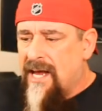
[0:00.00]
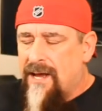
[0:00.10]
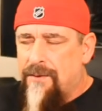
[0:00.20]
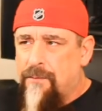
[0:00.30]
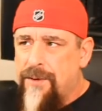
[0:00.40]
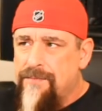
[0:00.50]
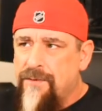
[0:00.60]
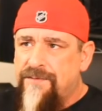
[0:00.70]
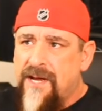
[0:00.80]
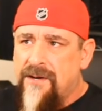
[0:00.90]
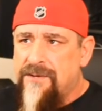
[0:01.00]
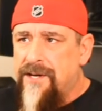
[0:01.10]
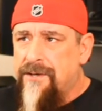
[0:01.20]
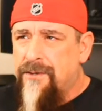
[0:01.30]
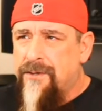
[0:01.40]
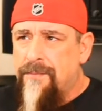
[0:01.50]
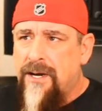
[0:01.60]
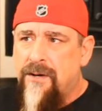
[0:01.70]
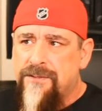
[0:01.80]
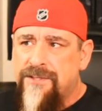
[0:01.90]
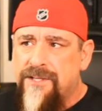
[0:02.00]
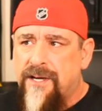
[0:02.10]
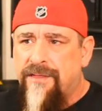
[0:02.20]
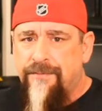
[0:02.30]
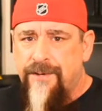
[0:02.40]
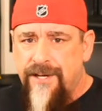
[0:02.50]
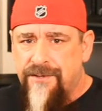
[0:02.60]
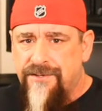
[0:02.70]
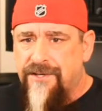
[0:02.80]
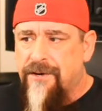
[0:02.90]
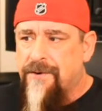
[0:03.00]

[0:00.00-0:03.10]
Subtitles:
We moved down here about 3 years ago.